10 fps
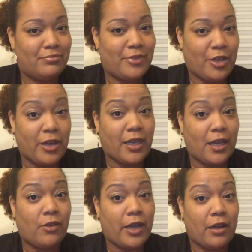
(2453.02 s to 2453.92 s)
you're gonna
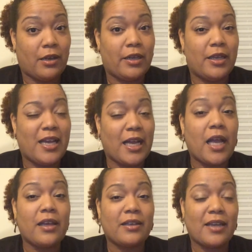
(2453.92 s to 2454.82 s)
giggle, Carolyn,
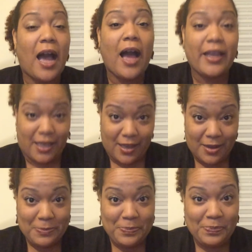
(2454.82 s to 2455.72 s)
cocky.
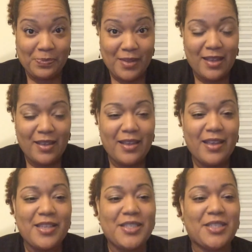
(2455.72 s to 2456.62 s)

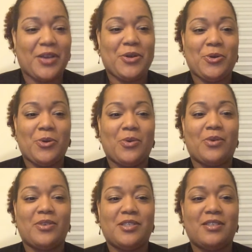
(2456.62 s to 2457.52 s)
So
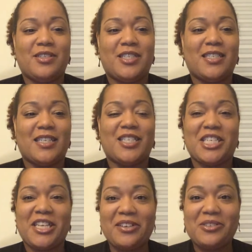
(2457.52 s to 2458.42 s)
she says
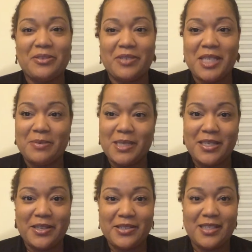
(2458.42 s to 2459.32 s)
she giggles every time she
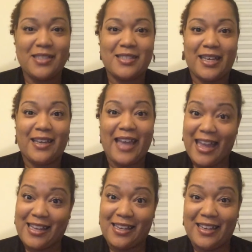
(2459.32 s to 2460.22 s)
hears us say
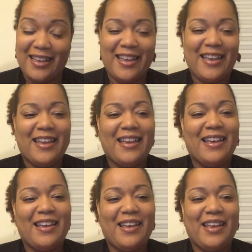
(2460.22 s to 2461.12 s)
khaki.
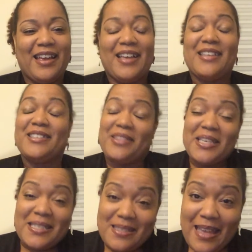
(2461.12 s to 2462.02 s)
So
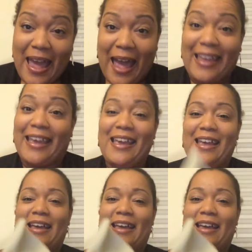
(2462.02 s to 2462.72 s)
this is khaki,